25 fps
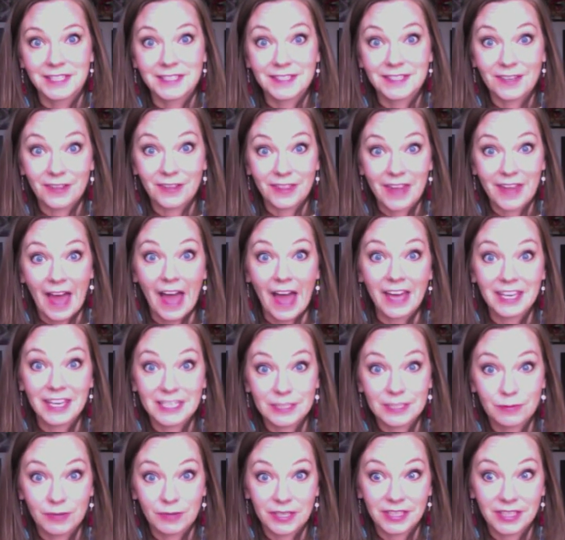So that
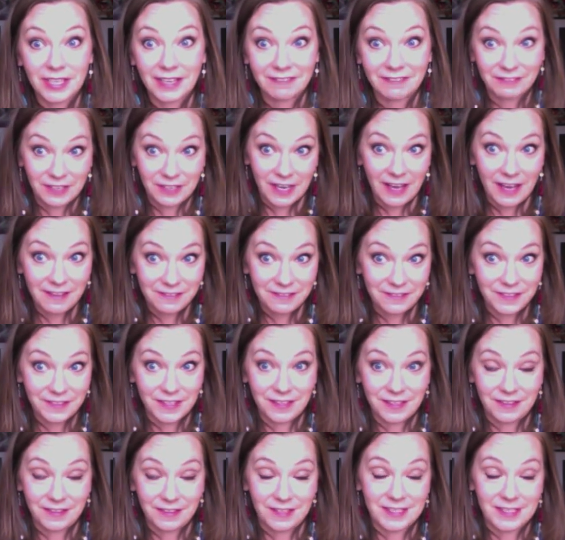is what I've got
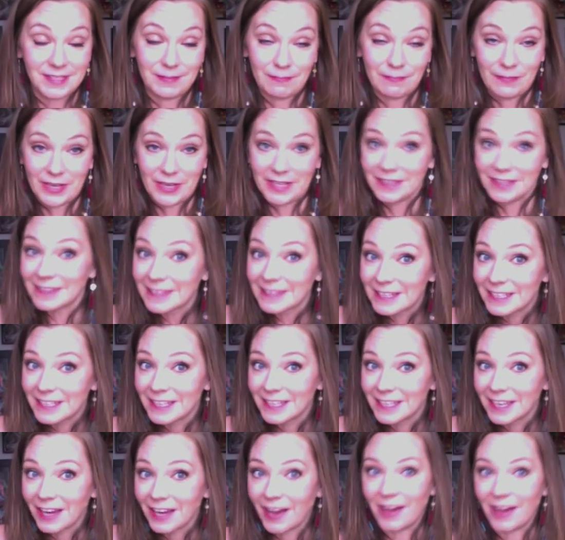for you this month.
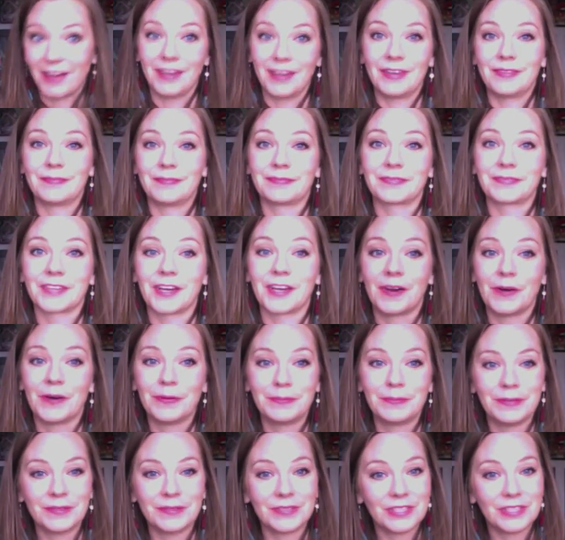
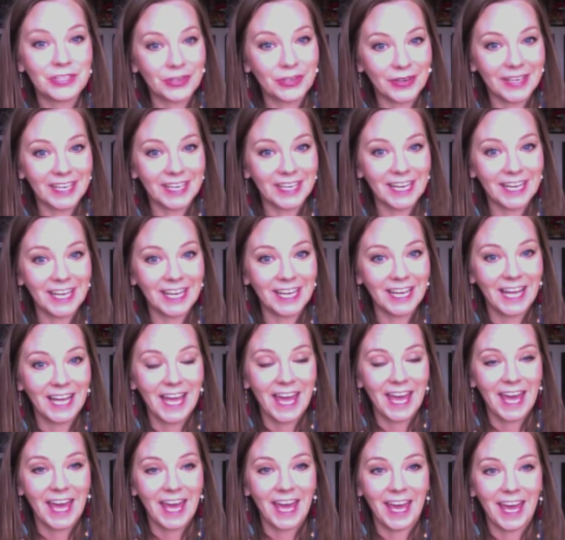Hope you enjoyed it,
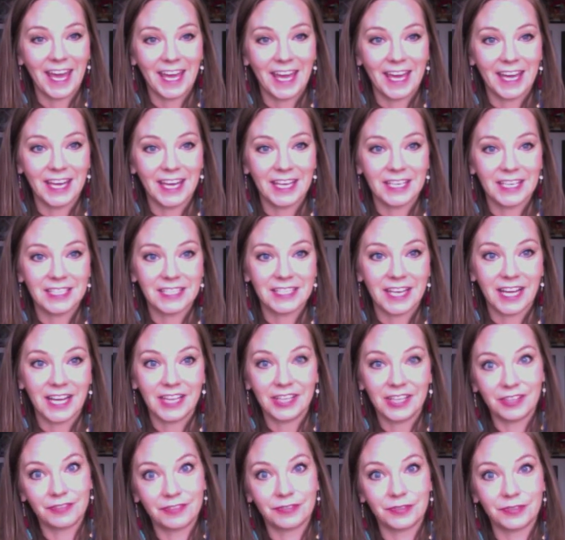and
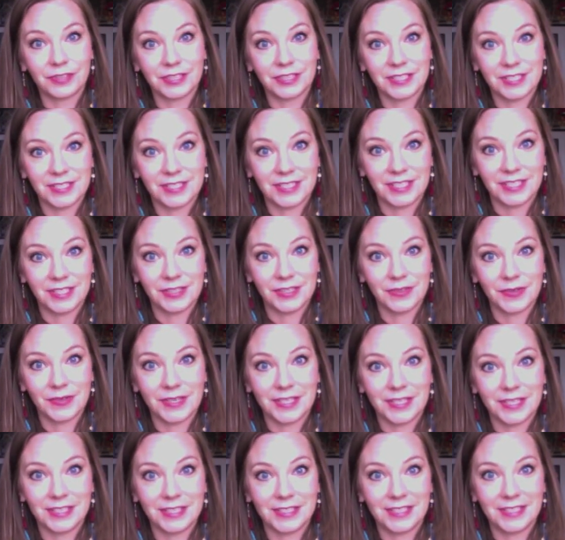I look forward to seeing
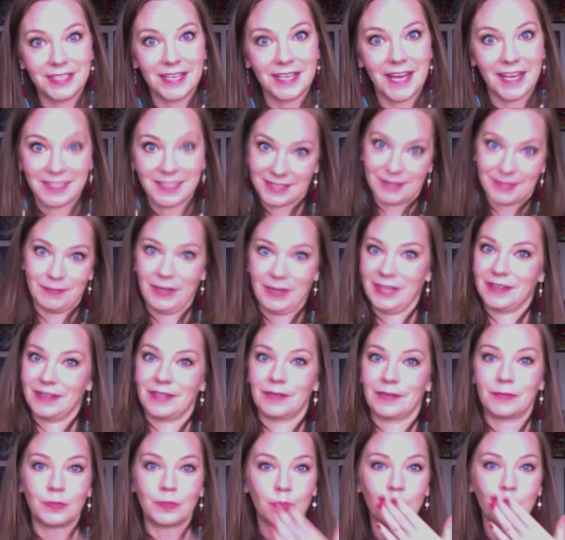you all next
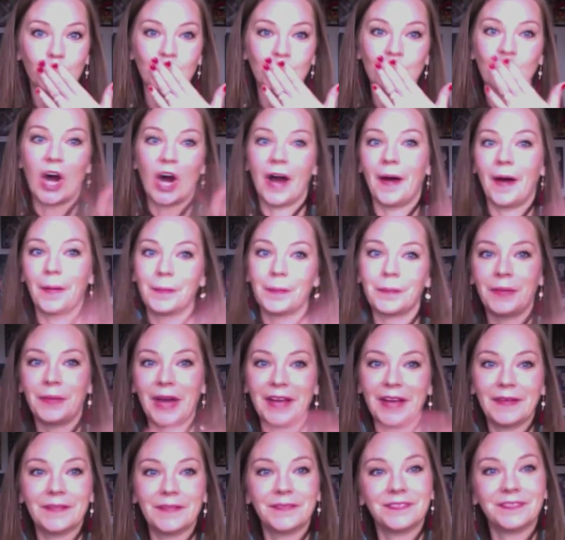month. Mwah!
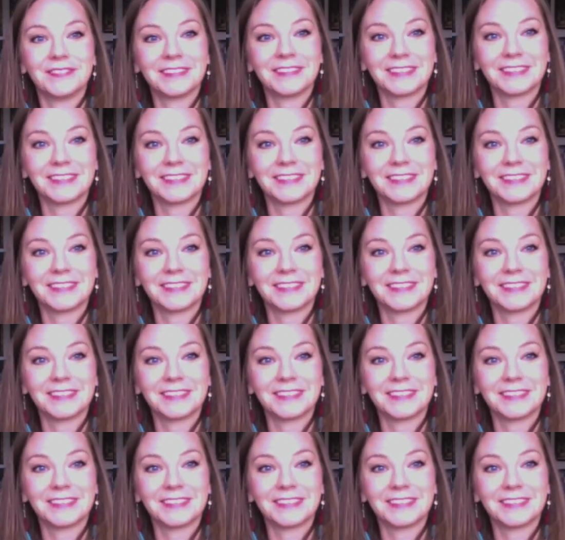Bye!